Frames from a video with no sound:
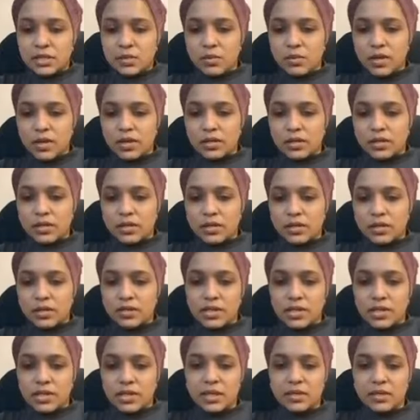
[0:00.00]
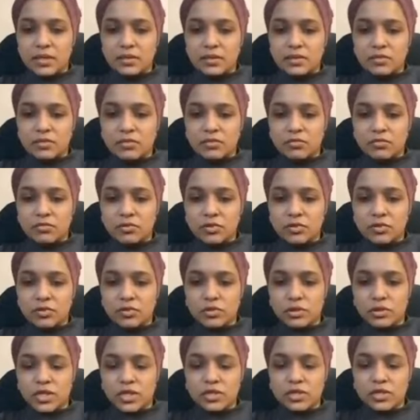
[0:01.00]
it quite nicely here, this
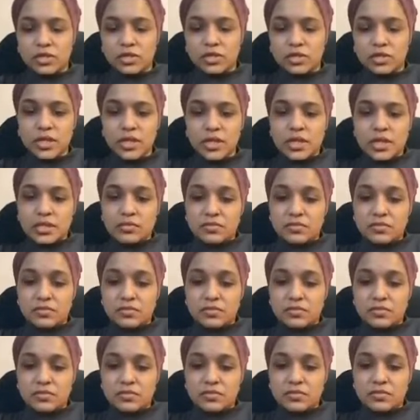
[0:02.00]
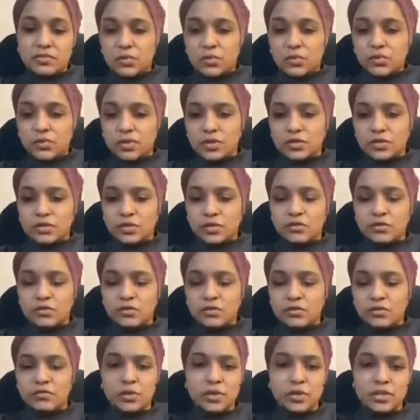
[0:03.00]
choroidal lesion. It's very small, there's no
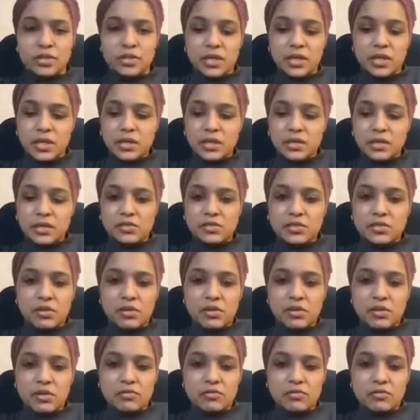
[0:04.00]
fluid, there's no